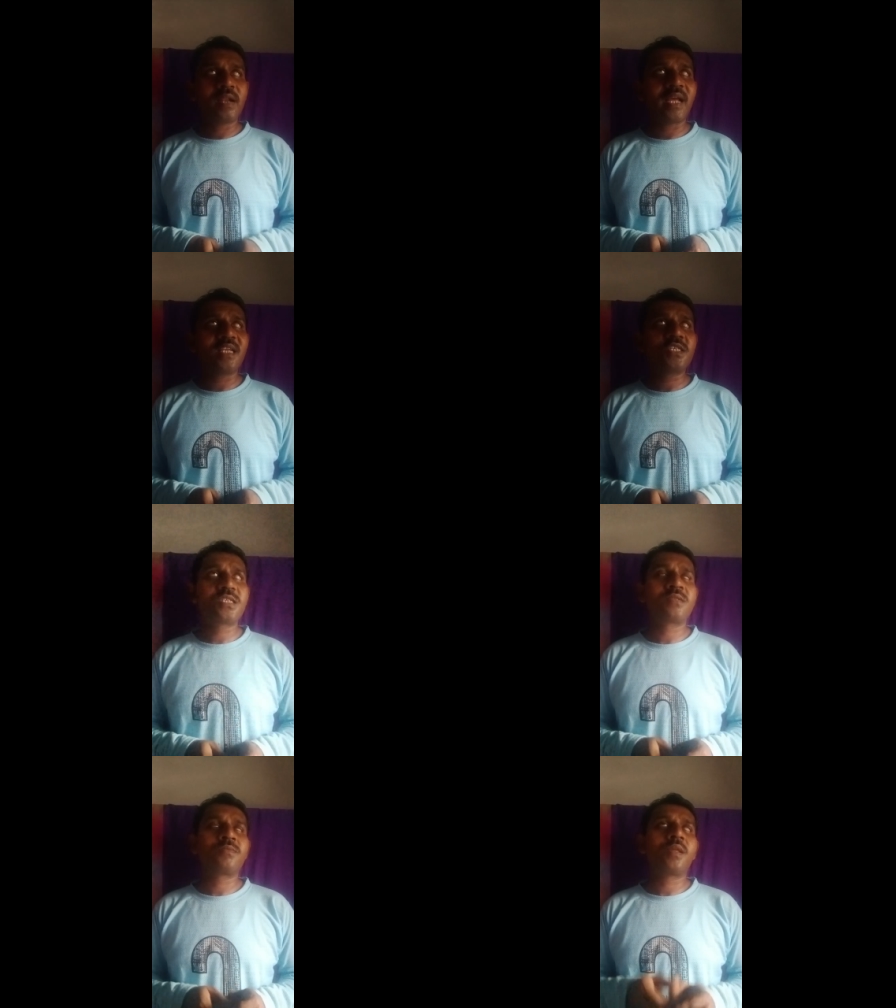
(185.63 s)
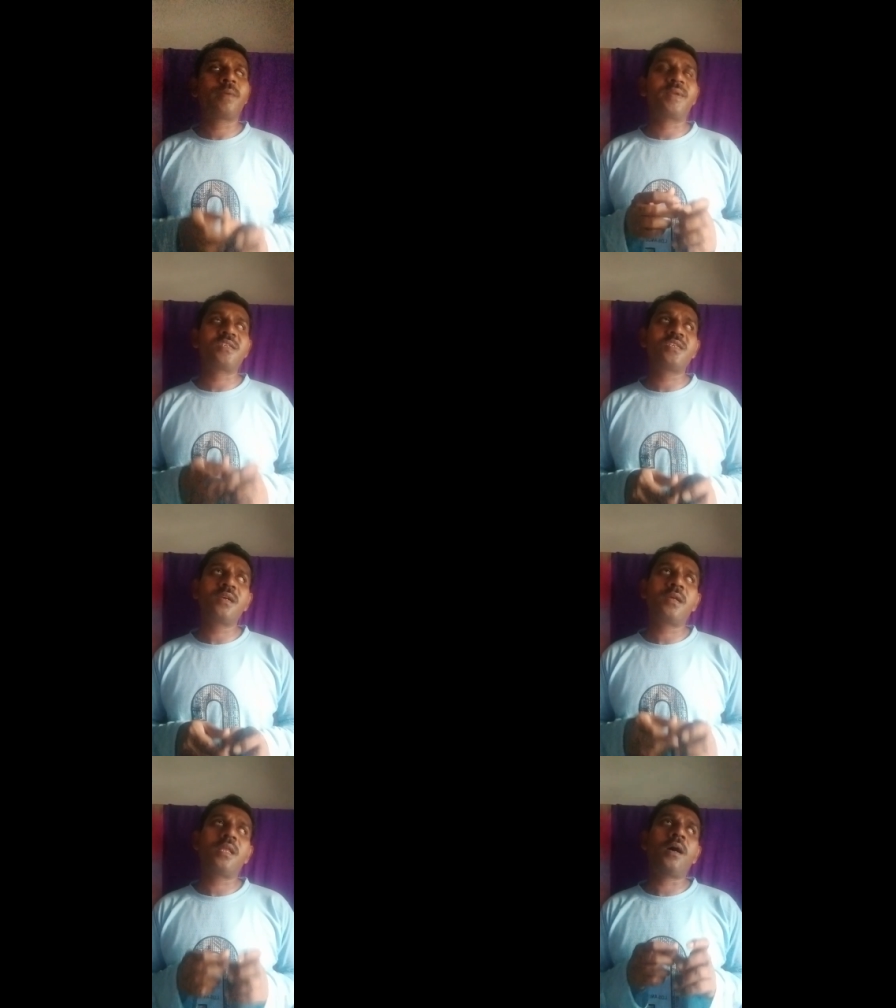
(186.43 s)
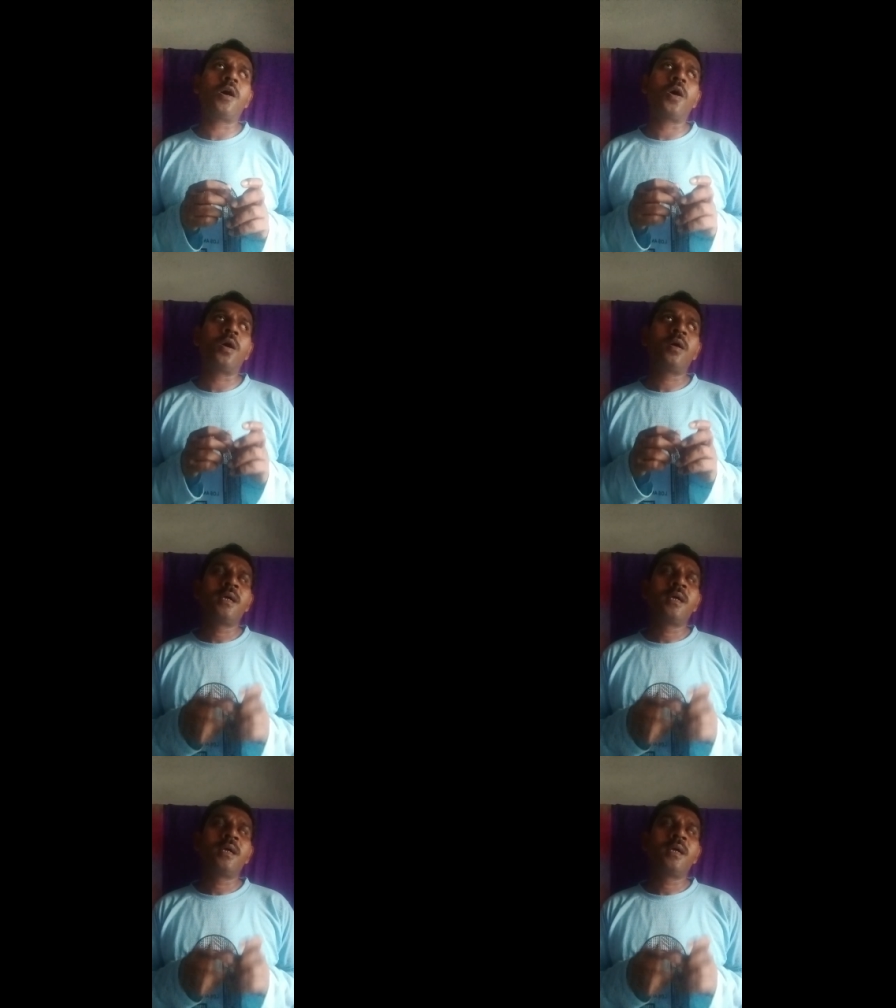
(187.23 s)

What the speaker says: lies, the